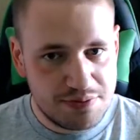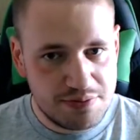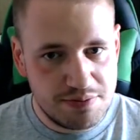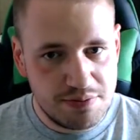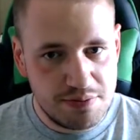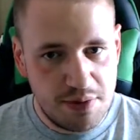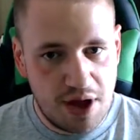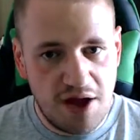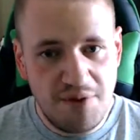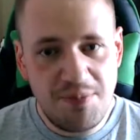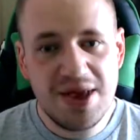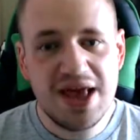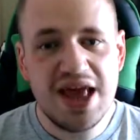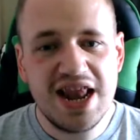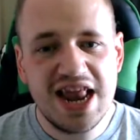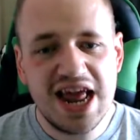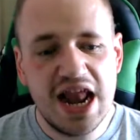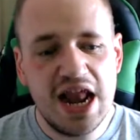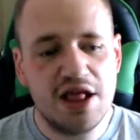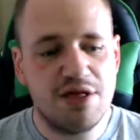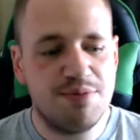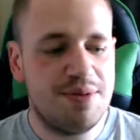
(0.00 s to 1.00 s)
I've been getting a
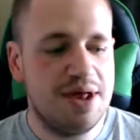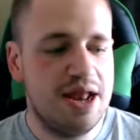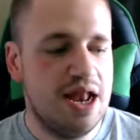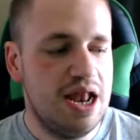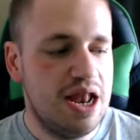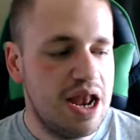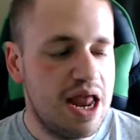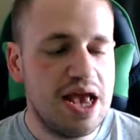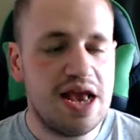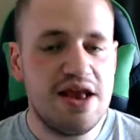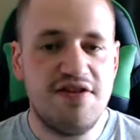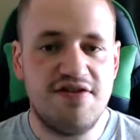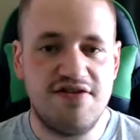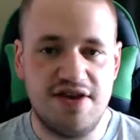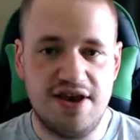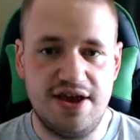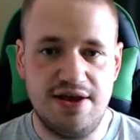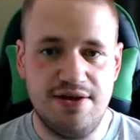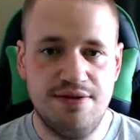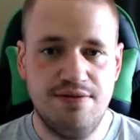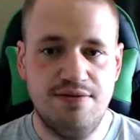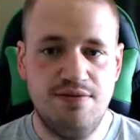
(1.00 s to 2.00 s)
little bit lazy
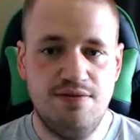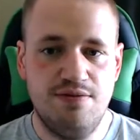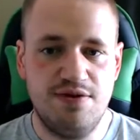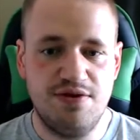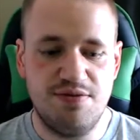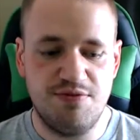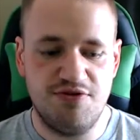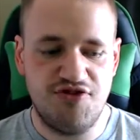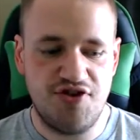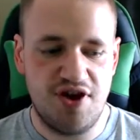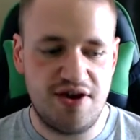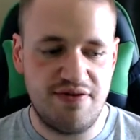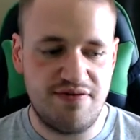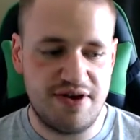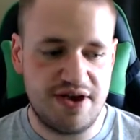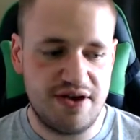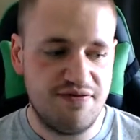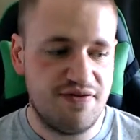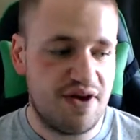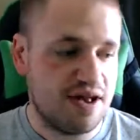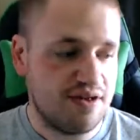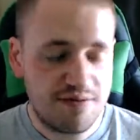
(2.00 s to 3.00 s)
with my shaving. In
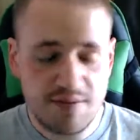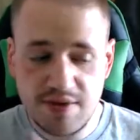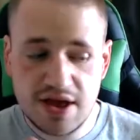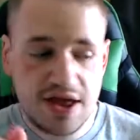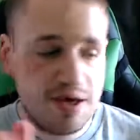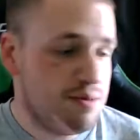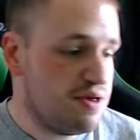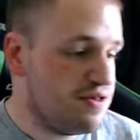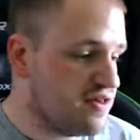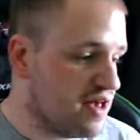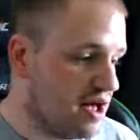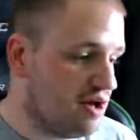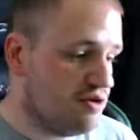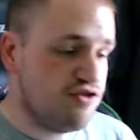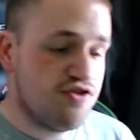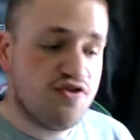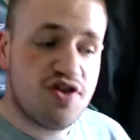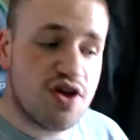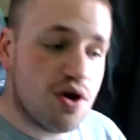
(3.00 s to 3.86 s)
fact, give me a sec, I'll just go